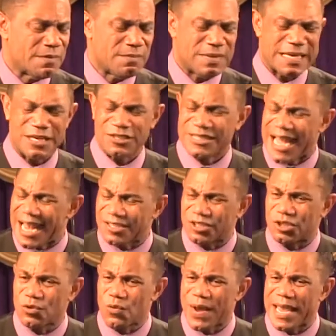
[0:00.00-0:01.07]
Because that's
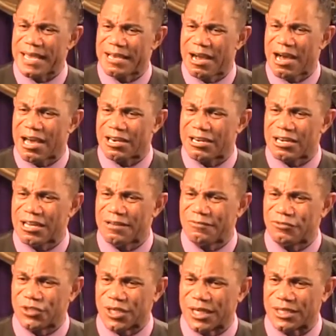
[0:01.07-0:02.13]
the way God
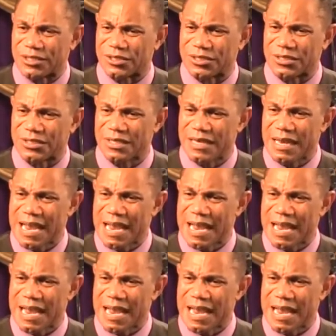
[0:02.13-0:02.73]
loves us.